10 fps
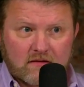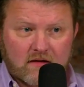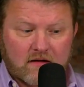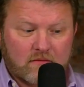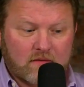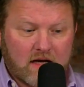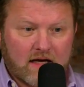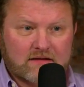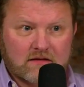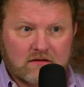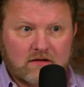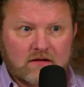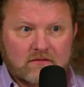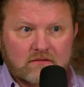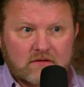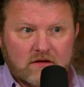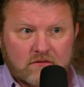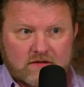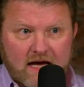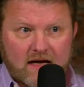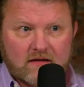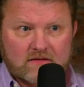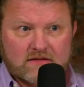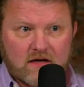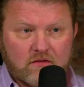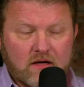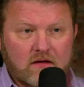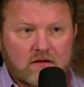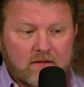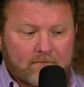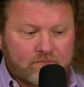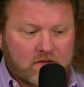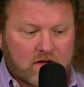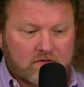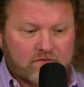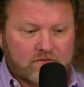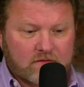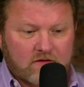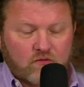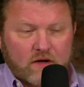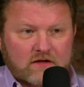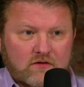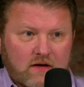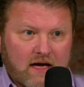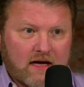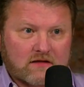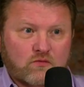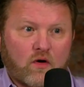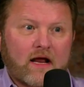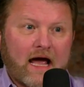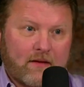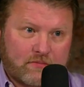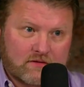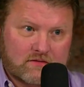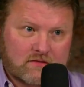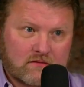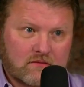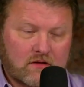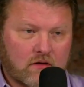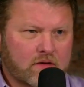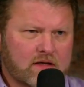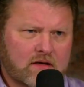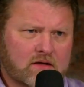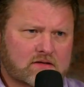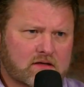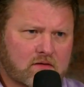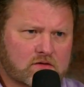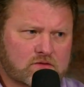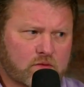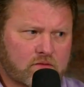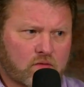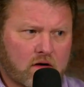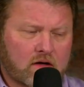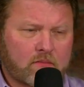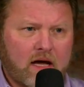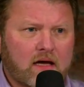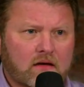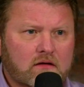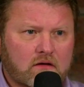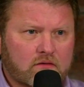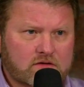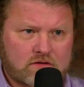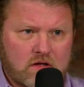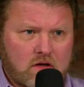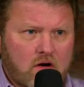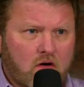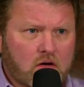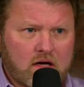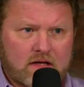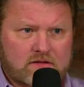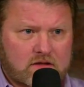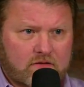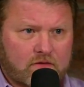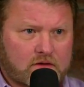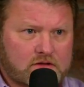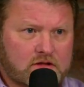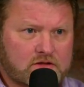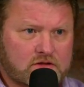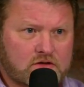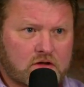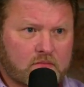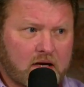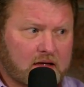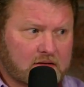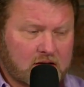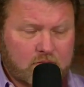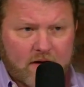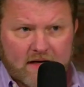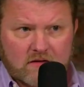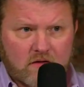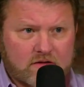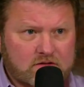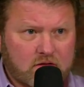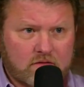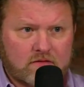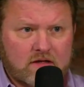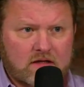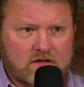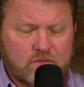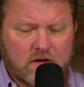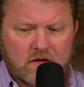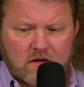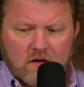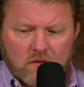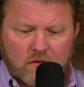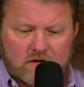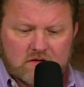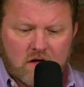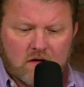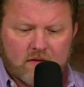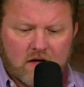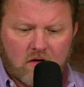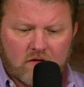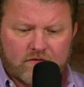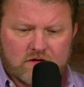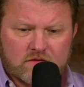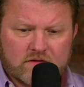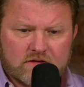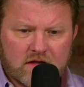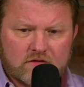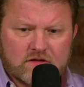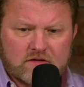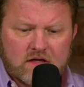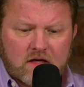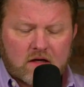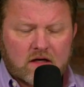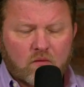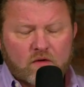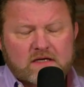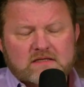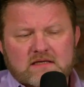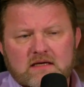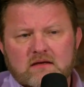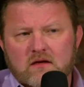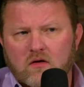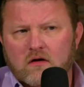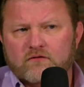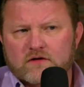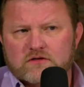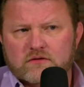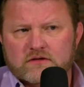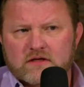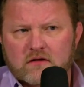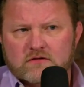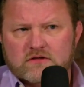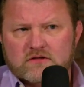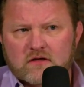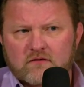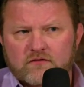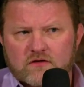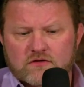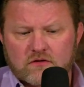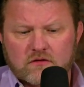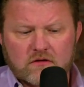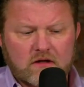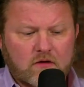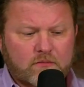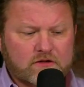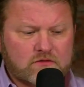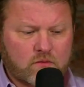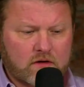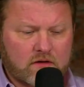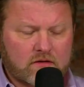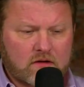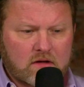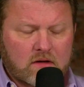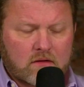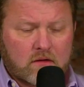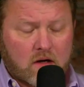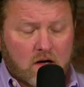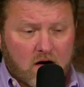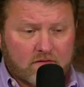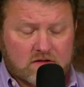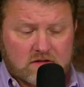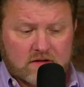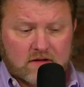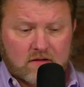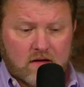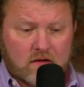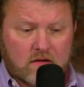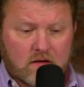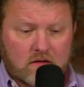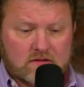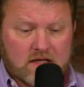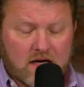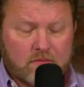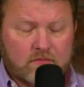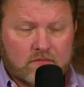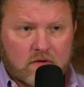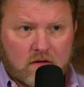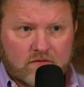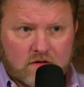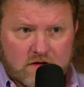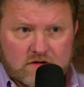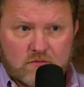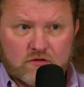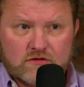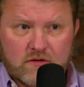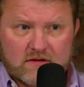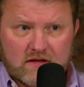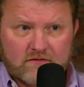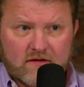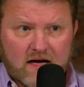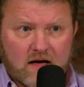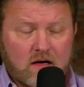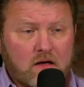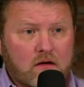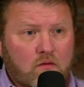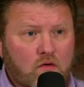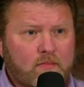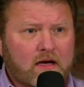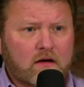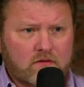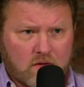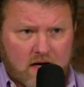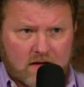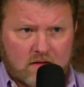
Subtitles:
I like to look at, data and say, okay, if we do X, what happens? And it's with running a bank. There's all kinds of different decisions you can make that impact all these other things. But when you talk about artificial intelligence, can we see that artificial intelligence in the future could help us with, obviously, type of customer to identify? What about underwriting?